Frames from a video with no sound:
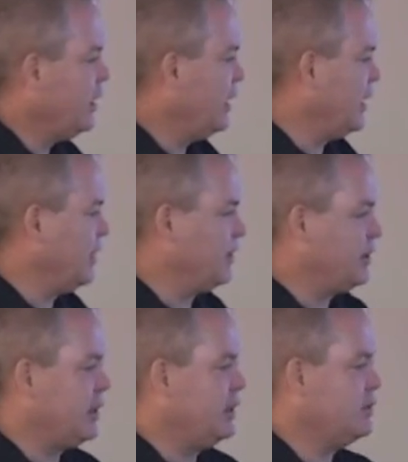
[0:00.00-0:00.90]
and
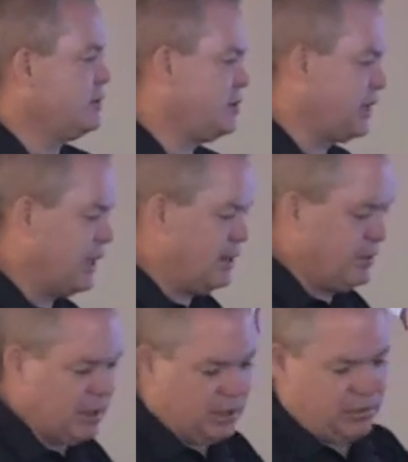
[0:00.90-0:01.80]
everything is the same,
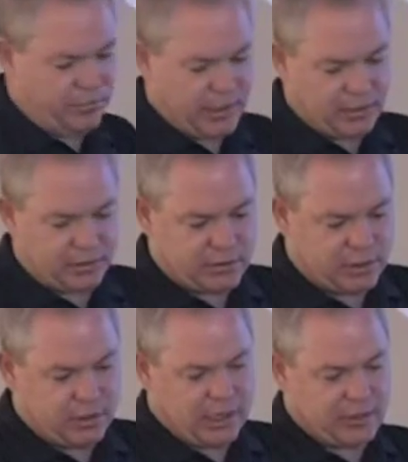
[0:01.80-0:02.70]
and then you've got this
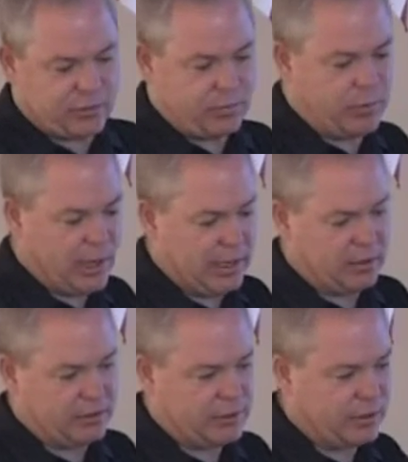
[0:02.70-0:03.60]
unnatural
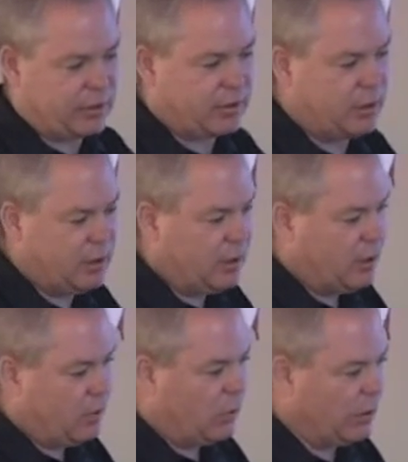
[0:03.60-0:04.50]
pile of dirt.
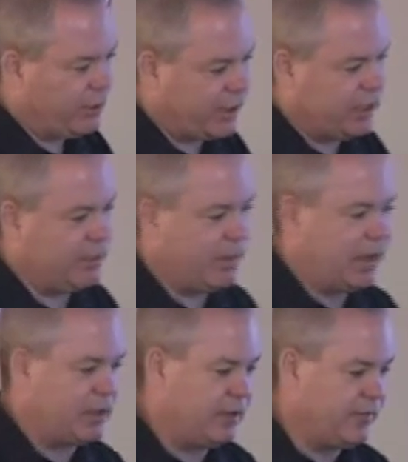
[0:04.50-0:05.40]
Well, think
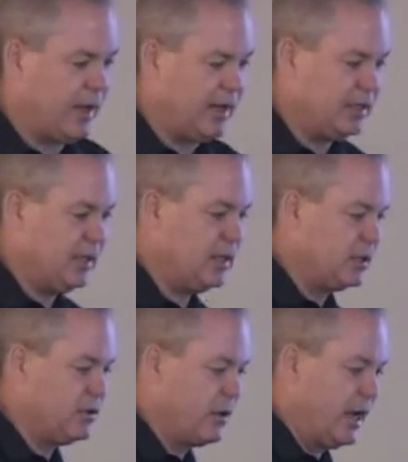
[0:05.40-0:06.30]
about it. If I dig a
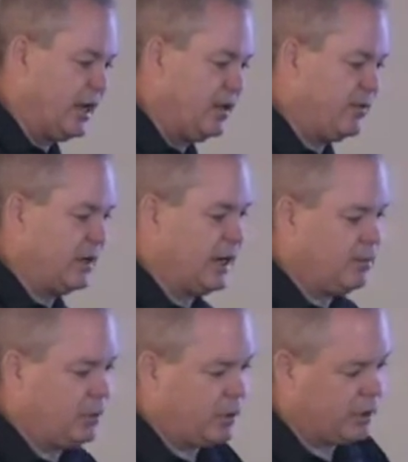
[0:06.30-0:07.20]
grave and I
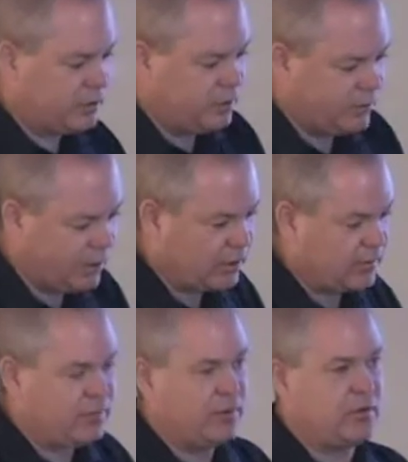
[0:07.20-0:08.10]
put a
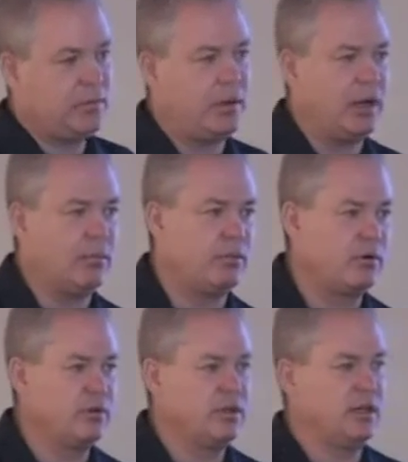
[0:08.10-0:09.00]
250-pound
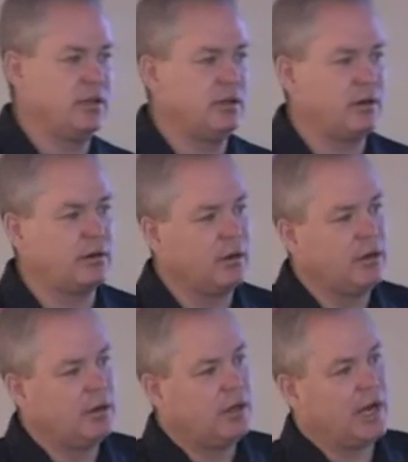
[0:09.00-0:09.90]
person in there,
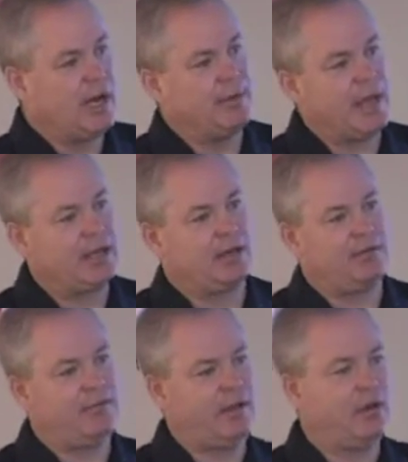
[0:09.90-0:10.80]
I'm not going to
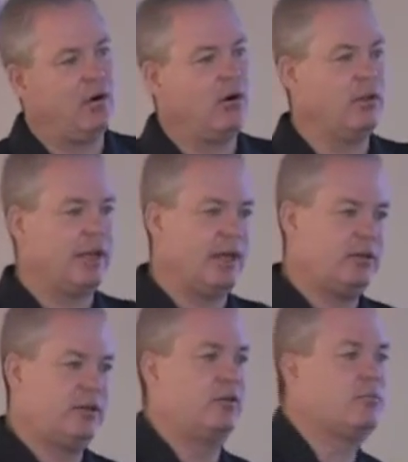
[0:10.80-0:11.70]
fit all
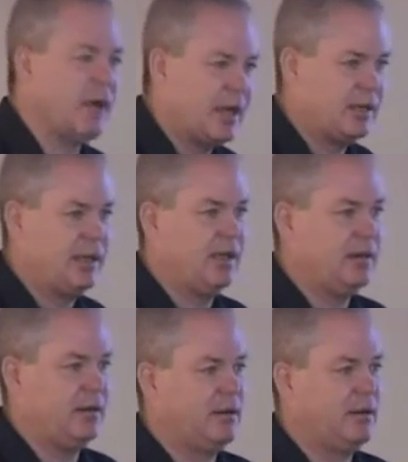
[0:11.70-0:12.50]
that dirt back in.